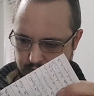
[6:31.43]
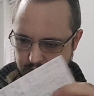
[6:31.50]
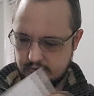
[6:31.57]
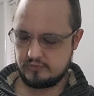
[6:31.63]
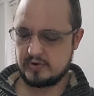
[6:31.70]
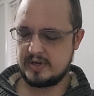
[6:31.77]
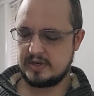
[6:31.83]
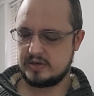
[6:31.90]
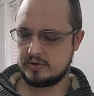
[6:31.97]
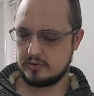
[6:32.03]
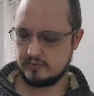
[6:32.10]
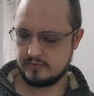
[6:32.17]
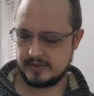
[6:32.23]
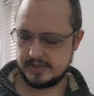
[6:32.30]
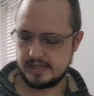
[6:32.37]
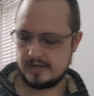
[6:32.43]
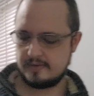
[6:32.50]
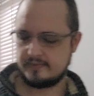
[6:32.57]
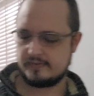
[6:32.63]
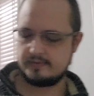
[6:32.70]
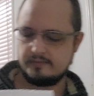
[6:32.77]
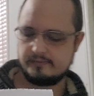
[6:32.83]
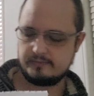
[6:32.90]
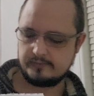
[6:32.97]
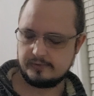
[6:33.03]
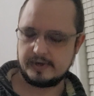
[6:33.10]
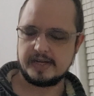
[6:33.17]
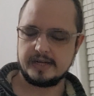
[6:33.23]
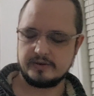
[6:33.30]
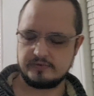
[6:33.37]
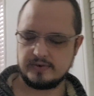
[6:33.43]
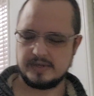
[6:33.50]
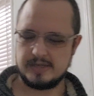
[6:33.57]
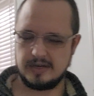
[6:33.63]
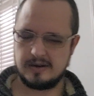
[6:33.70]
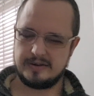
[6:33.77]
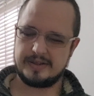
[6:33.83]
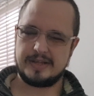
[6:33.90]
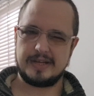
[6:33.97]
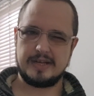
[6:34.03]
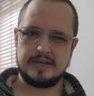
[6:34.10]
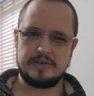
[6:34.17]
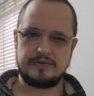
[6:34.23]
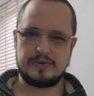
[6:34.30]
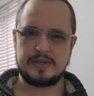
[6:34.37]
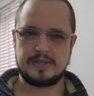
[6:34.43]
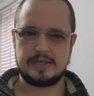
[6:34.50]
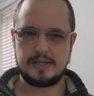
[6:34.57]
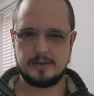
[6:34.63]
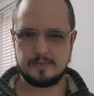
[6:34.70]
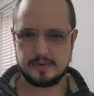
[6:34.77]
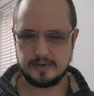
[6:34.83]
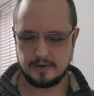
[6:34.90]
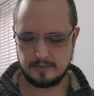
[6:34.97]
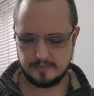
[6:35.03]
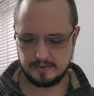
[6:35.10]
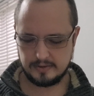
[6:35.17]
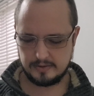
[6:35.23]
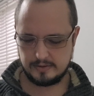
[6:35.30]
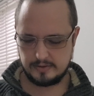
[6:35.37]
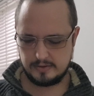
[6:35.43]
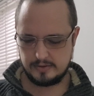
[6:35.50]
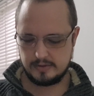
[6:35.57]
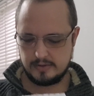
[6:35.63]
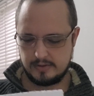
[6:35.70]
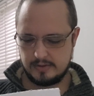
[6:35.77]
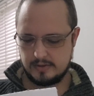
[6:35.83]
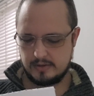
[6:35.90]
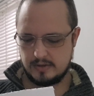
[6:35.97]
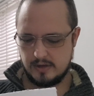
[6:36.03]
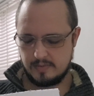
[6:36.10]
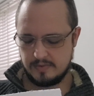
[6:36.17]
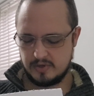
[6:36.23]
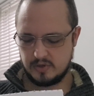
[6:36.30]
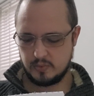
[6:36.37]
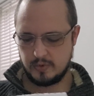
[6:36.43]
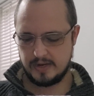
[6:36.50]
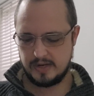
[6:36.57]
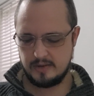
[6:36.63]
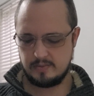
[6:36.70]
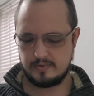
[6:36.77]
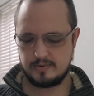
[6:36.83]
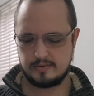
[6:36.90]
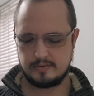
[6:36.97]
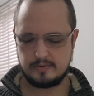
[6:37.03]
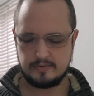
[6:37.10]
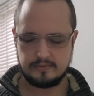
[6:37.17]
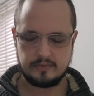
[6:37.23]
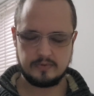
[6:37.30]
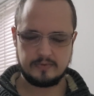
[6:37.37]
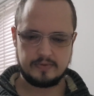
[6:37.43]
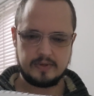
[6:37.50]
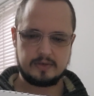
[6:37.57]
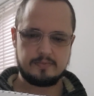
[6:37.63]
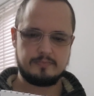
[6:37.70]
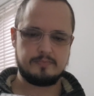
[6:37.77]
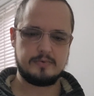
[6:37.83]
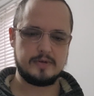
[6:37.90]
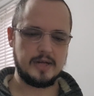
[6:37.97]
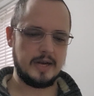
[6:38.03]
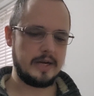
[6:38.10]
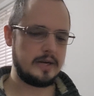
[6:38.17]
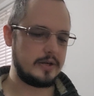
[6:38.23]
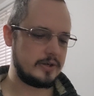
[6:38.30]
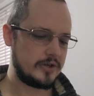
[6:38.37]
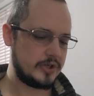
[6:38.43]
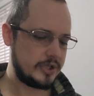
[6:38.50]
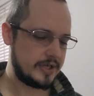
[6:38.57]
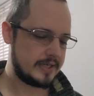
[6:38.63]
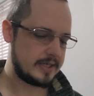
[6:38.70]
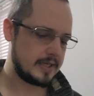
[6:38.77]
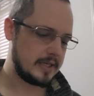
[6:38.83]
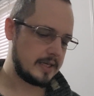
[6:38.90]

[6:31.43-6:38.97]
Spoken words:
Three stories left. Three interesting, I think interesting, but I'm a dweeb with all of this tedious shit.